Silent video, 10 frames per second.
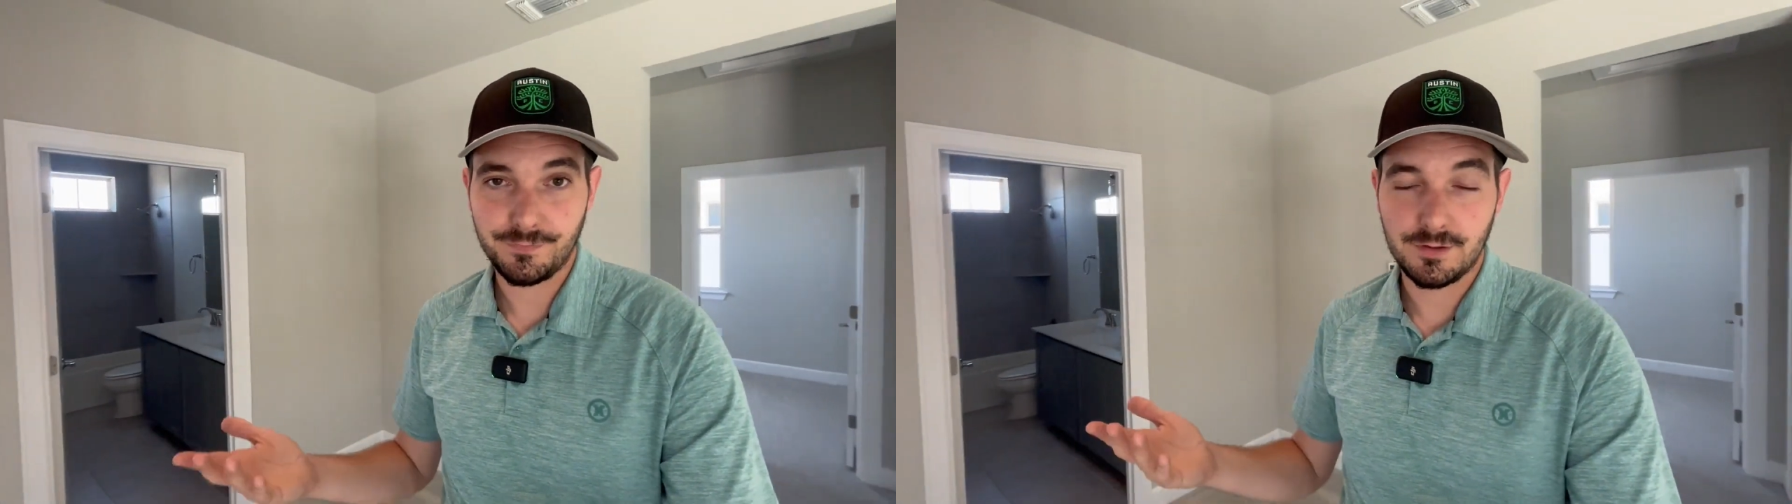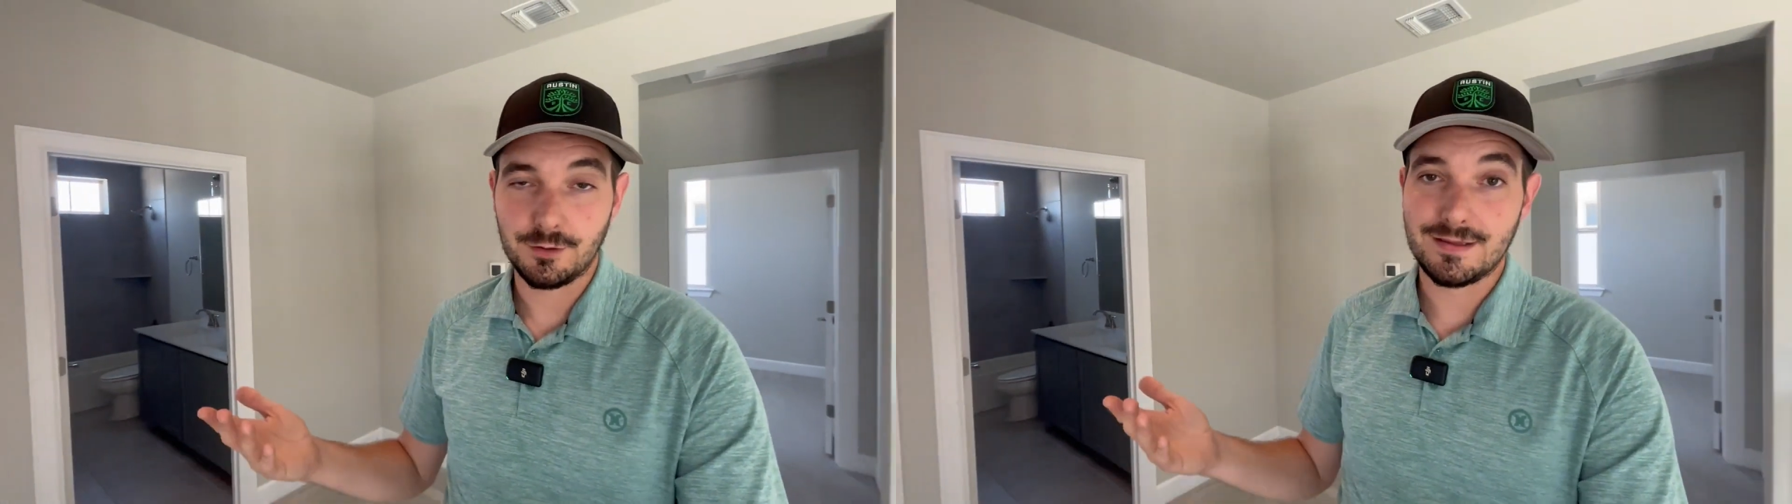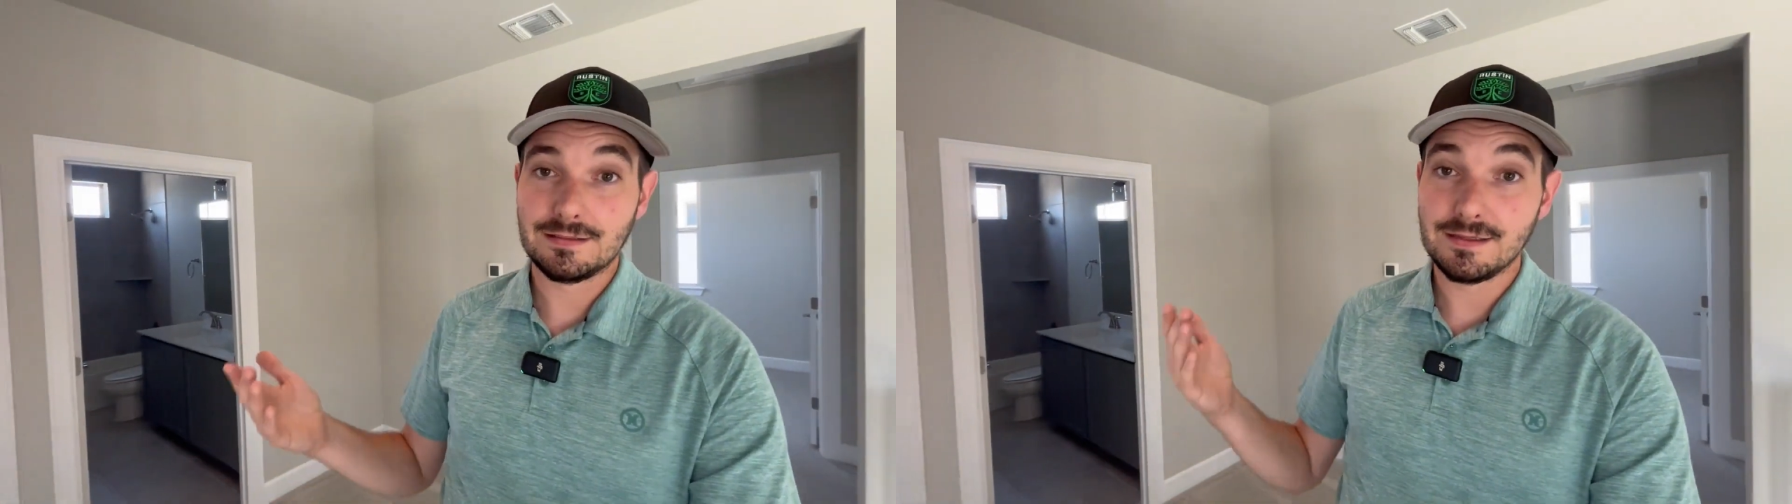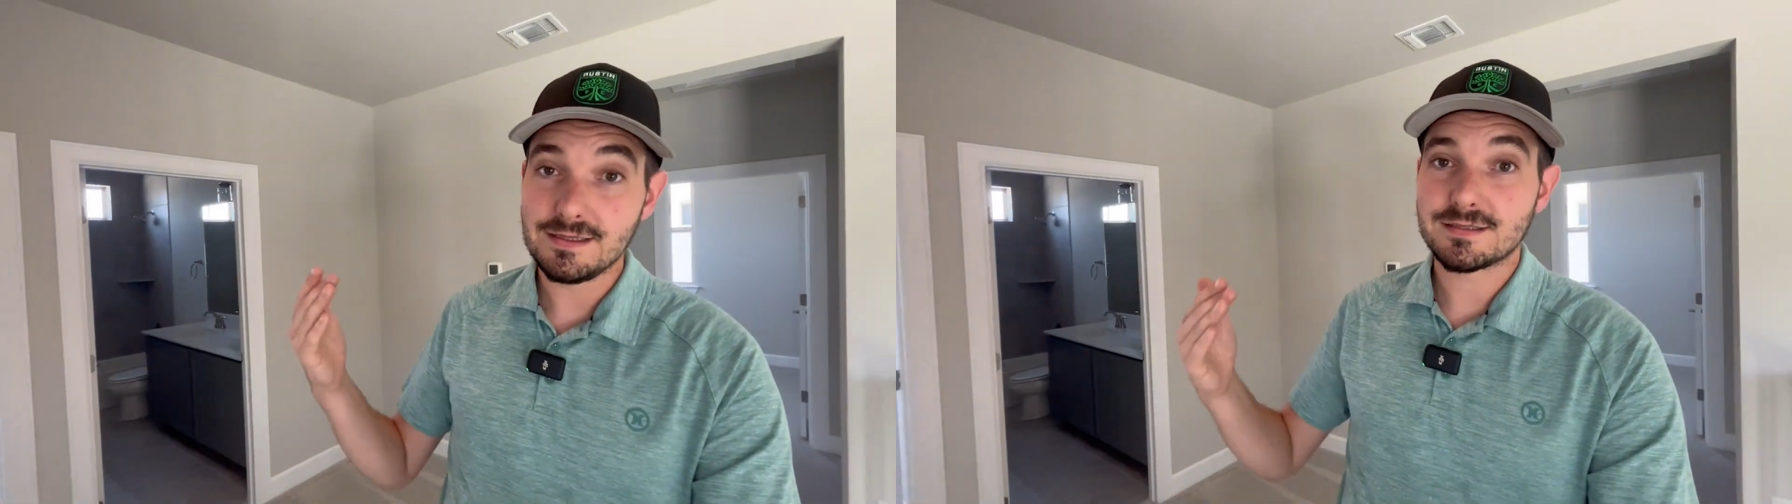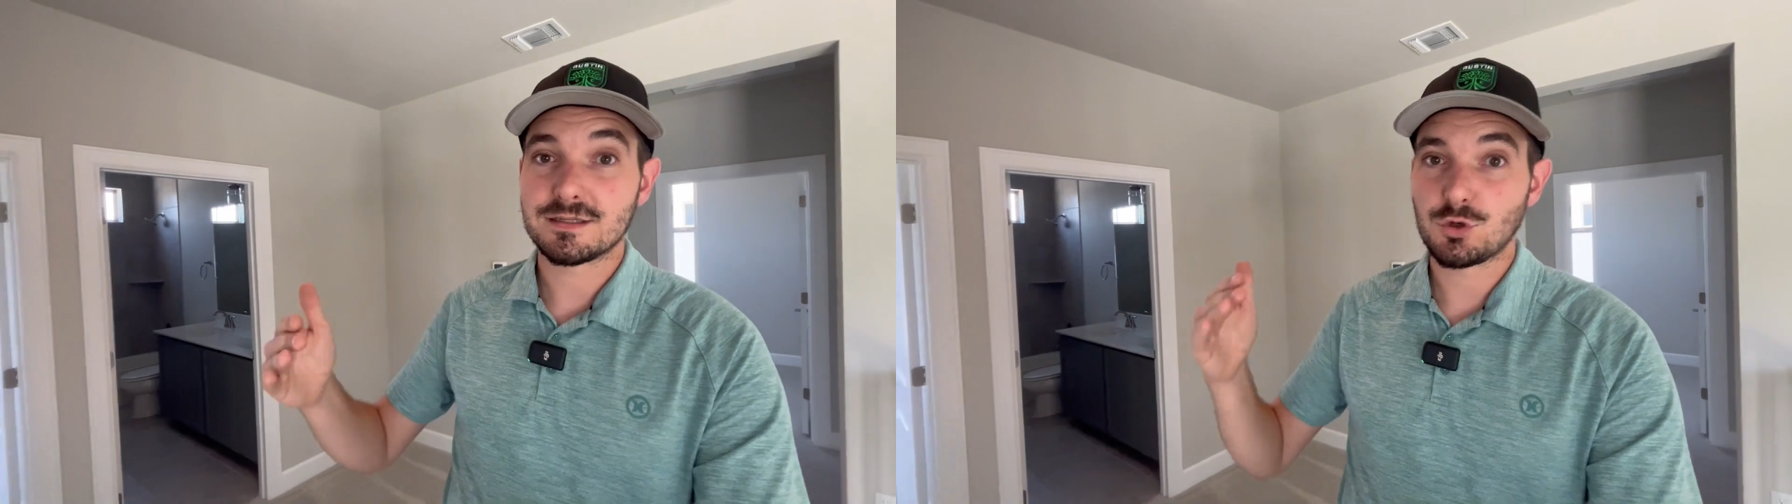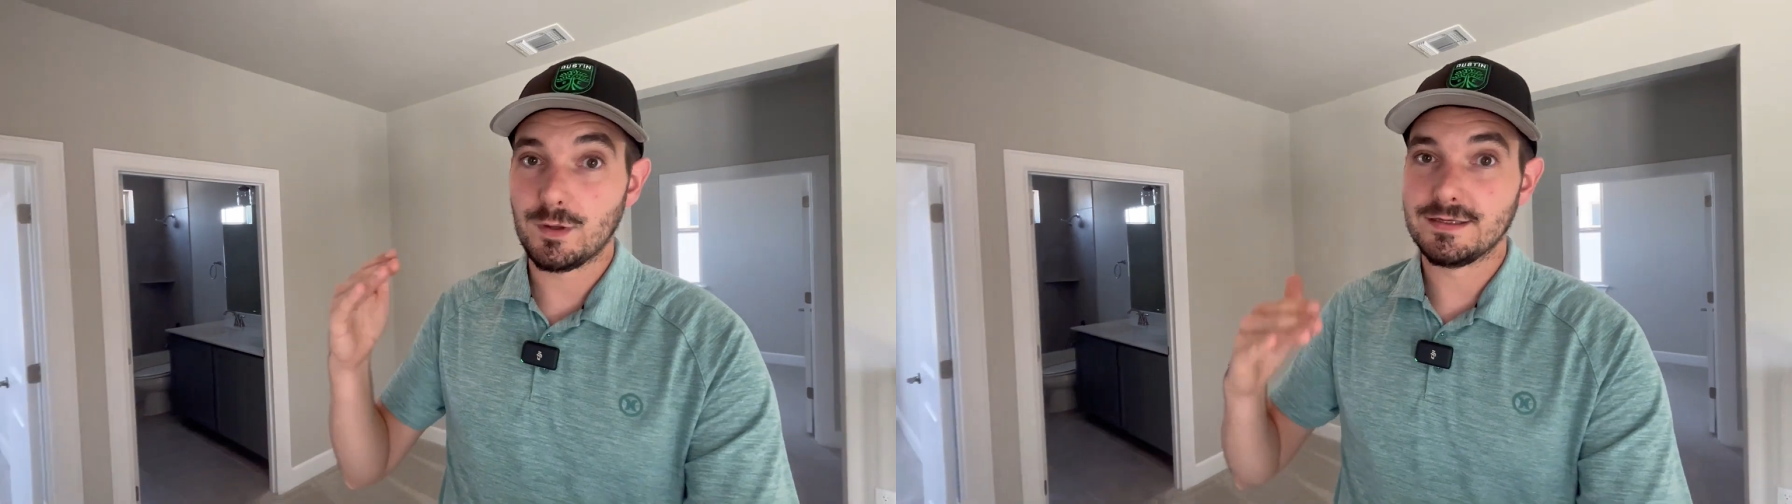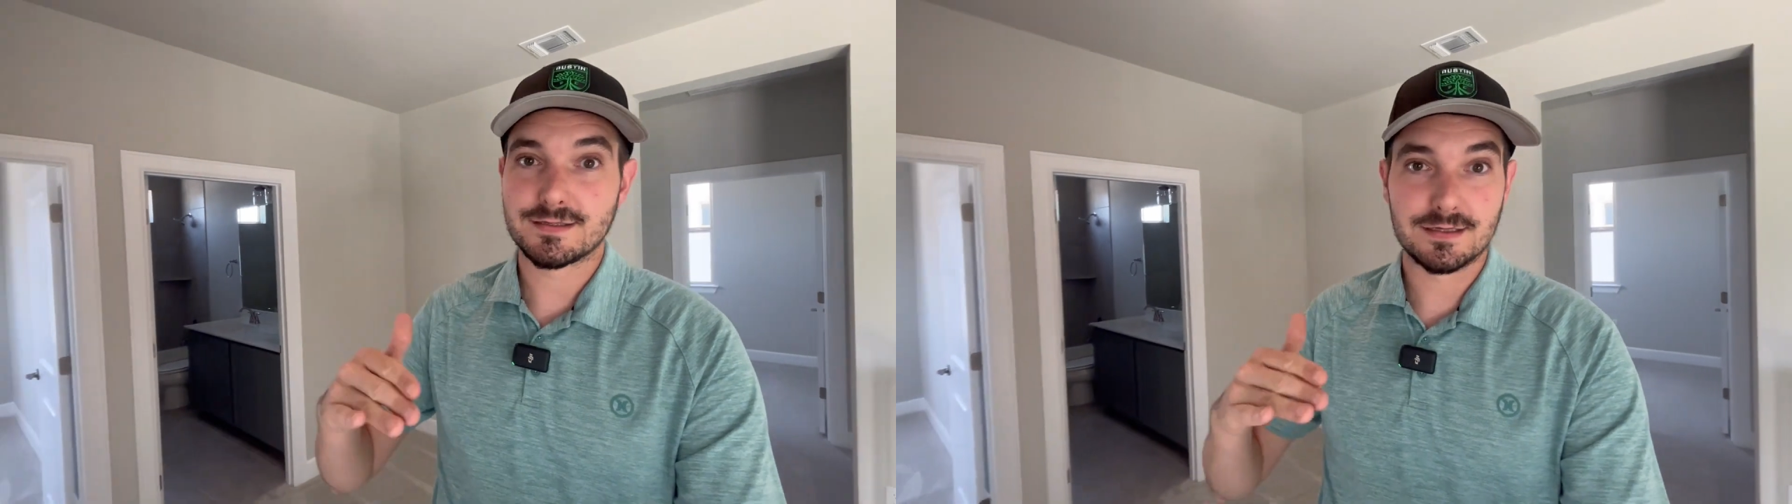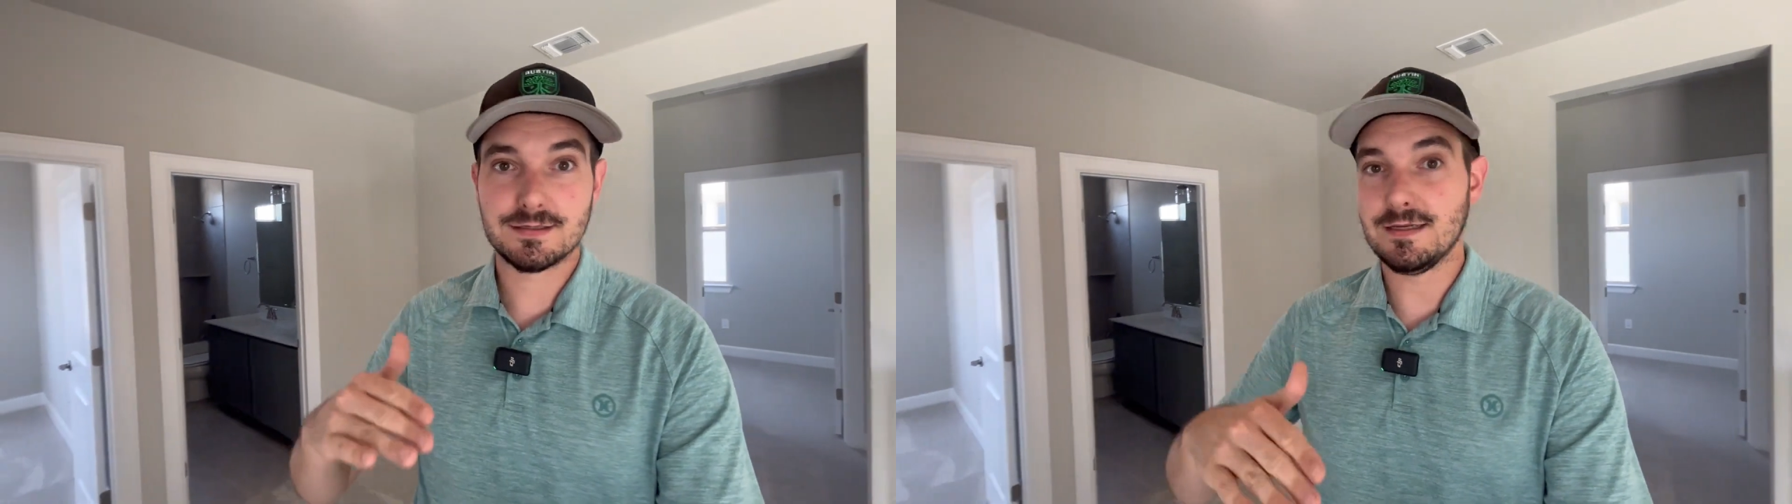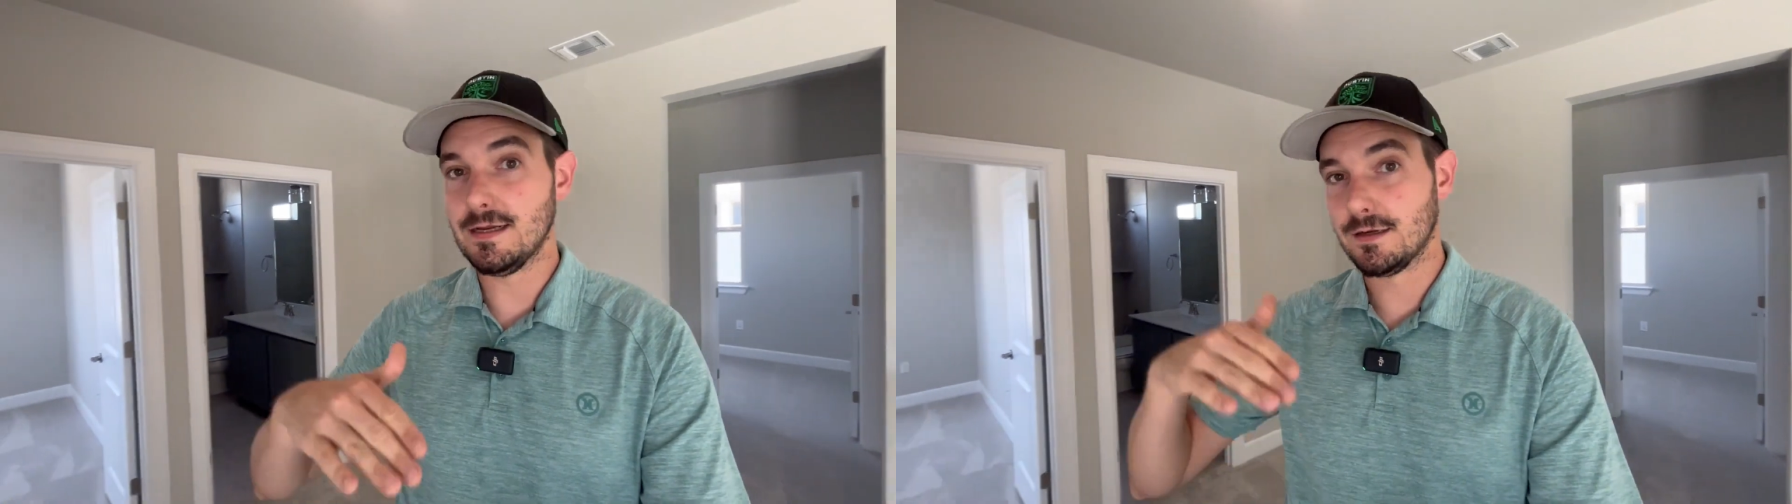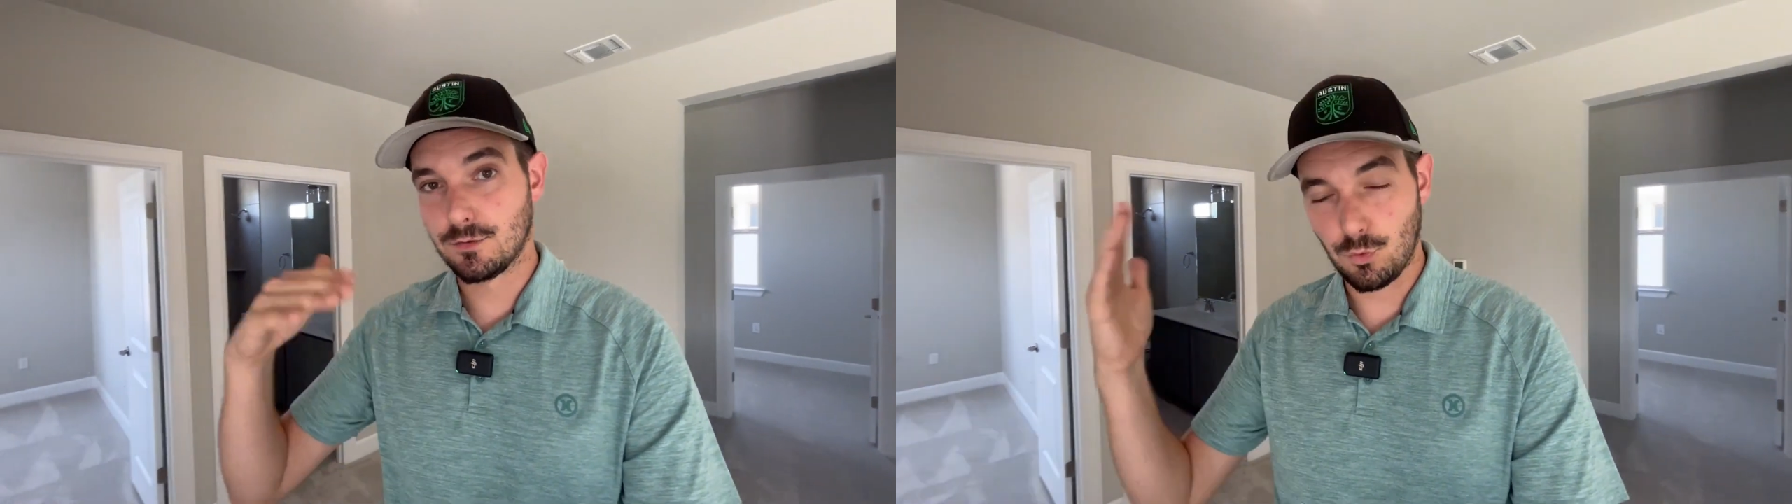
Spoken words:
at least 2016